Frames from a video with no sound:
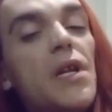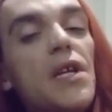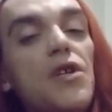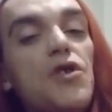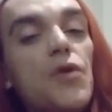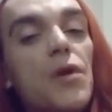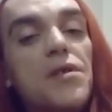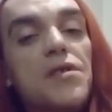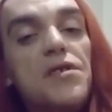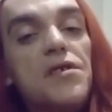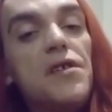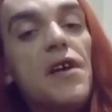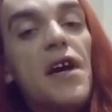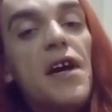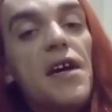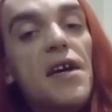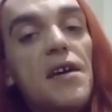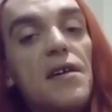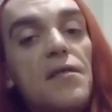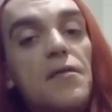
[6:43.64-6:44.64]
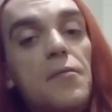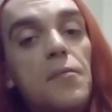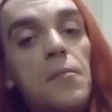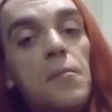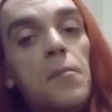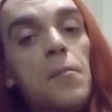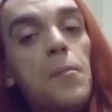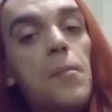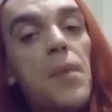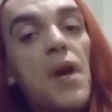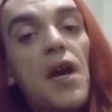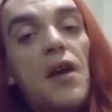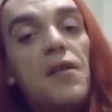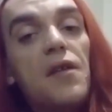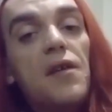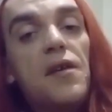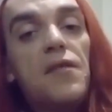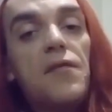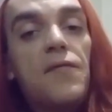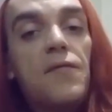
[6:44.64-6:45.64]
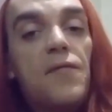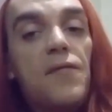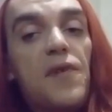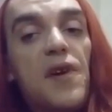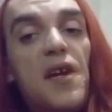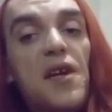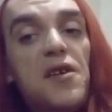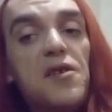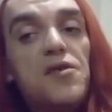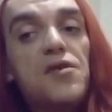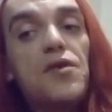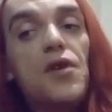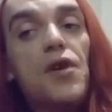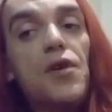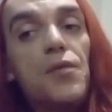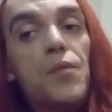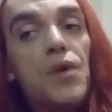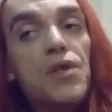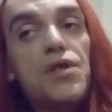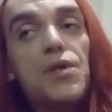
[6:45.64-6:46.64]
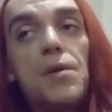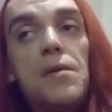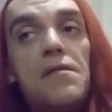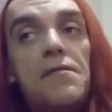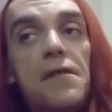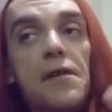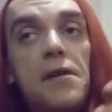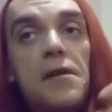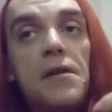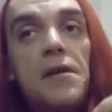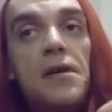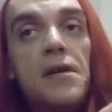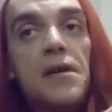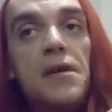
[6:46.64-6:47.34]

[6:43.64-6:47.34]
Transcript: joints a day and barely getting stoned whatsoever.